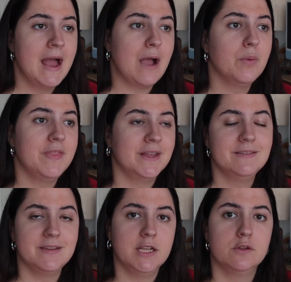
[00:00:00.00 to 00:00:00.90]
I would
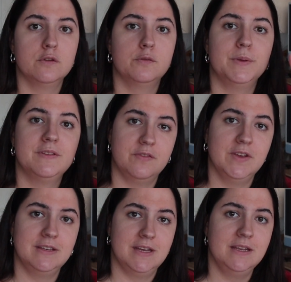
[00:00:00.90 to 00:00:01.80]
then take those
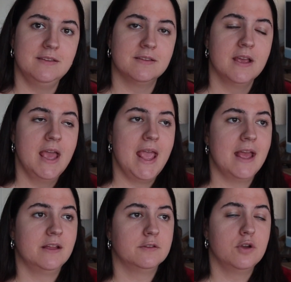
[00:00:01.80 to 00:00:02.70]
specific dates
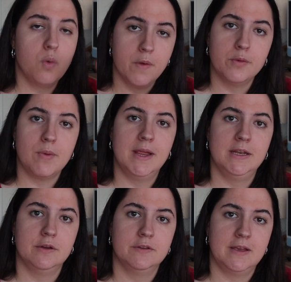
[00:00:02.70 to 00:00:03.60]
and go on the
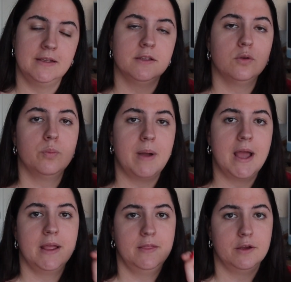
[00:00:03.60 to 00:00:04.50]
Ryanair site and
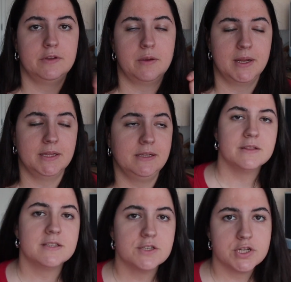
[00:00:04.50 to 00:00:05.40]
buy there directly.
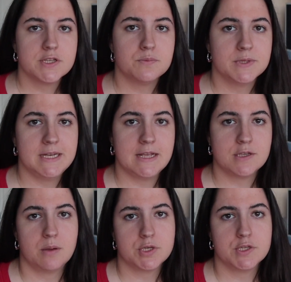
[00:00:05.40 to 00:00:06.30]
This is just a really
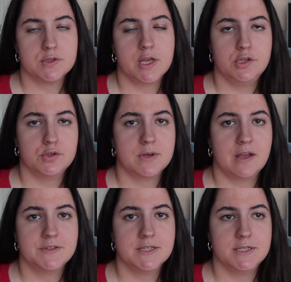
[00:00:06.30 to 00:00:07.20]
nice option so that you don't
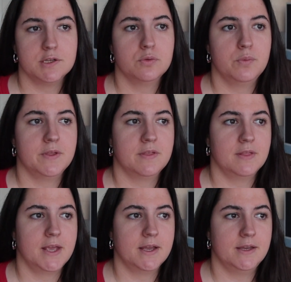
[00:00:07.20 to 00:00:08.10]
have to deal with
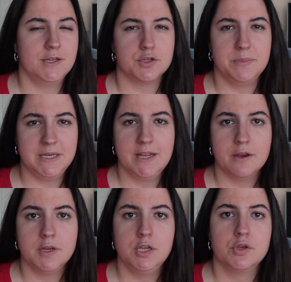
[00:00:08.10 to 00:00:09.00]
like an
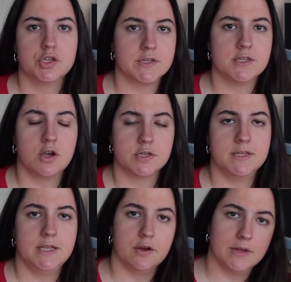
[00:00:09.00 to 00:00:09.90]
intermediary. You can just talk to
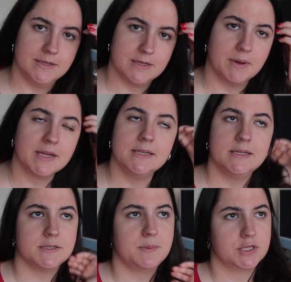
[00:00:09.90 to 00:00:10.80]
the airline directly,
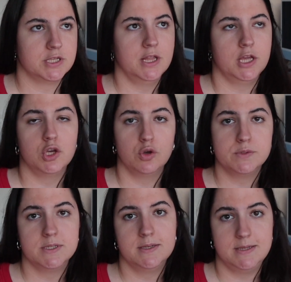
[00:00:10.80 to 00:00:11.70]
and especially like go
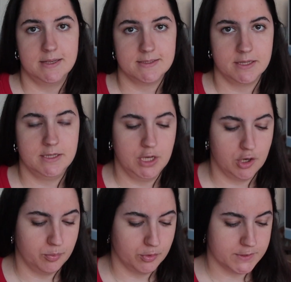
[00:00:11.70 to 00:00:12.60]
to the desk at the
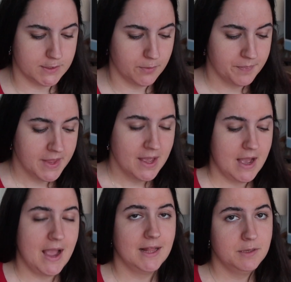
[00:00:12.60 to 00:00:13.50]
airport. So
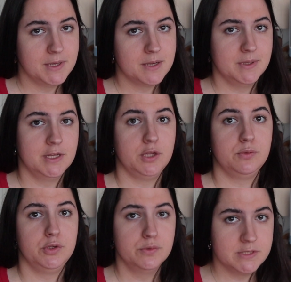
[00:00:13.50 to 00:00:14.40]
I highly recommend that
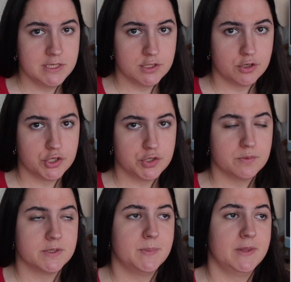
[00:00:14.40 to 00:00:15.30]
you use these search
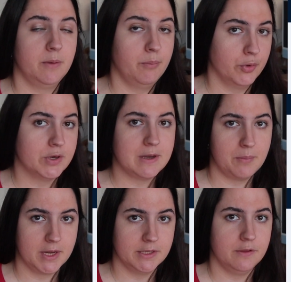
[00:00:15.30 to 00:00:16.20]
tools, but then book
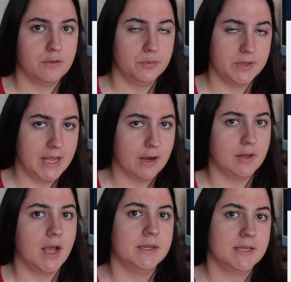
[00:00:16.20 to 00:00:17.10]
directly through the
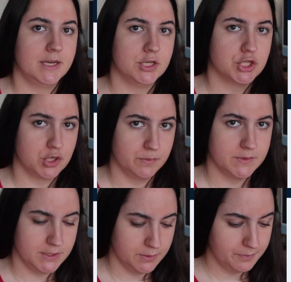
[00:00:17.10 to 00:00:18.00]
airline that it
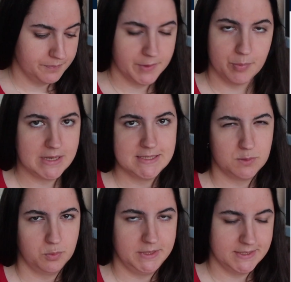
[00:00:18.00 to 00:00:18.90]
shows you. The
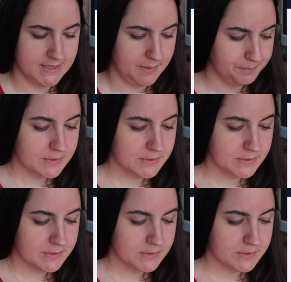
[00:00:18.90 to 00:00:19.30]
prices will be the same.